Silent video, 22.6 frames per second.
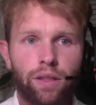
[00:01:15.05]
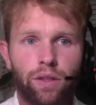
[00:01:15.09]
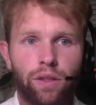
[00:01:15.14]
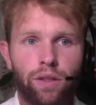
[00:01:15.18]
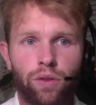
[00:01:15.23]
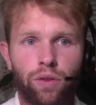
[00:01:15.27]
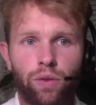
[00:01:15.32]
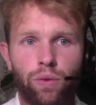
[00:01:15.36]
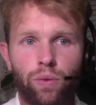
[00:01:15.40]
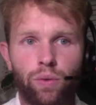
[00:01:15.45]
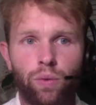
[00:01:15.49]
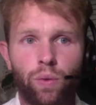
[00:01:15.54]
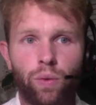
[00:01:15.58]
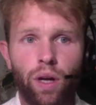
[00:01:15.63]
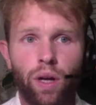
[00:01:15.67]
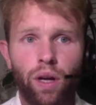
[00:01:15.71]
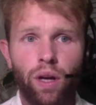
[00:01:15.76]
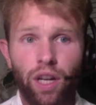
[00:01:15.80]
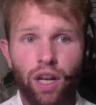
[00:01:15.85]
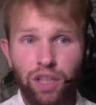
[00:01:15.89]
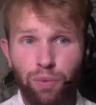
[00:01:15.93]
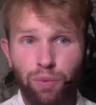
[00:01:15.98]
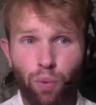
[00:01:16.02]
to
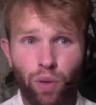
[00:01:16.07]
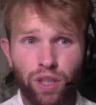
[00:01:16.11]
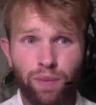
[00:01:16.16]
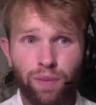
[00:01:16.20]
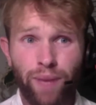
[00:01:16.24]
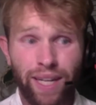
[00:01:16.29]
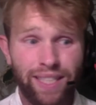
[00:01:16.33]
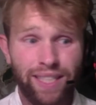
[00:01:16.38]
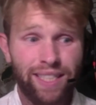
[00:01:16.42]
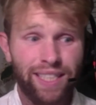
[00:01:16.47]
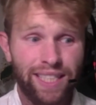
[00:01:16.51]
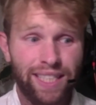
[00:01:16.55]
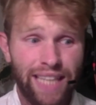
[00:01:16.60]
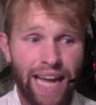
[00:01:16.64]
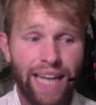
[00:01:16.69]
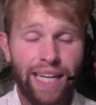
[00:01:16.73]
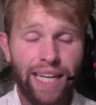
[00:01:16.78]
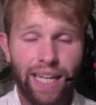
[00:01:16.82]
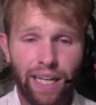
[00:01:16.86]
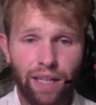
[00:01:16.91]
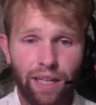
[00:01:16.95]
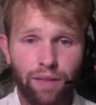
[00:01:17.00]
a sports medicine attending.